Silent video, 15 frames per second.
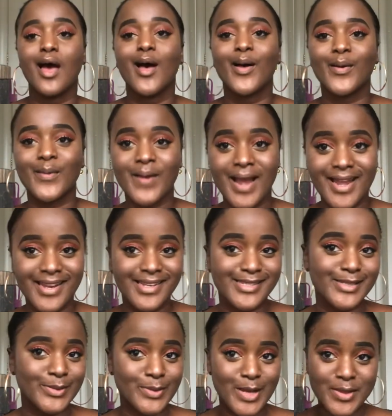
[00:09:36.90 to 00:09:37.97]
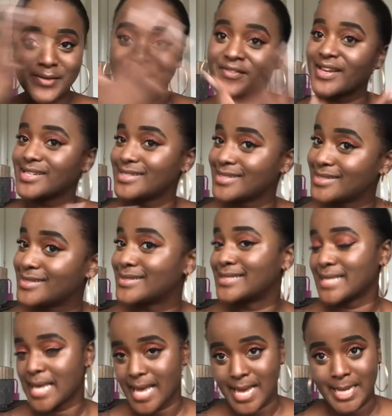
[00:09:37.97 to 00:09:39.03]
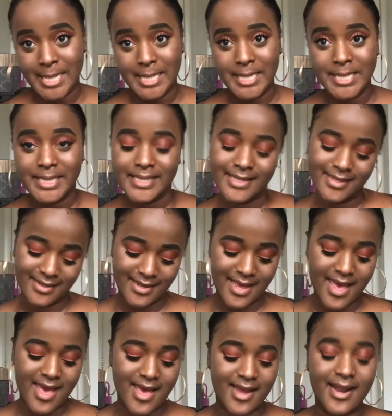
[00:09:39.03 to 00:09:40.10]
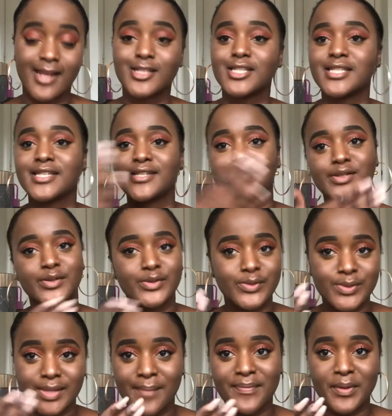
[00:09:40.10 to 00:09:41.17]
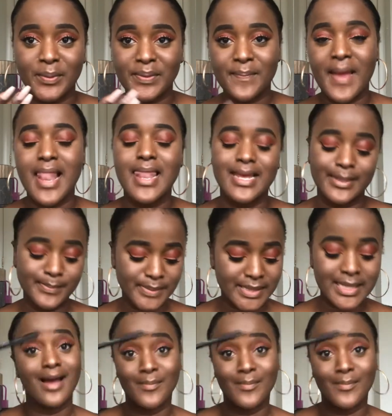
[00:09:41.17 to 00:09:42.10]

Alrighty, so now the face is done and I just need to do something with my lips.